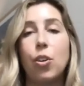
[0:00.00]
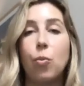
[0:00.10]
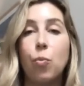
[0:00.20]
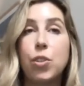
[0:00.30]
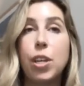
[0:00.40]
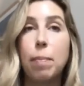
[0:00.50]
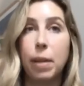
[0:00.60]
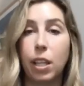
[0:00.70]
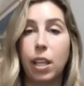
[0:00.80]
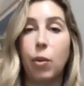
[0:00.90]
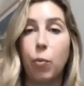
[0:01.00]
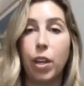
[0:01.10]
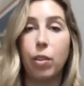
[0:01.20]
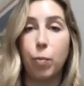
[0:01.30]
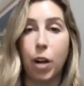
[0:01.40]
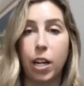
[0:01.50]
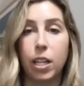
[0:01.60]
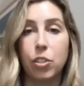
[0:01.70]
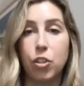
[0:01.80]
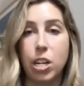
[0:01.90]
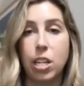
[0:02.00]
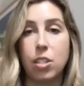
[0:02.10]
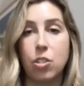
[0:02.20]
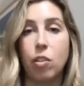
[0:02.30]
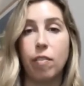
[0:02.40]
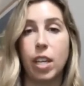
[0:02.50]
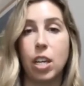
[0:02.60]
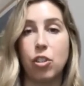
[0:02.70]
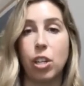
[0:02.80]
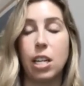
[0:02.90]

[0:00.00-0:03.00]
typically with product training and certification,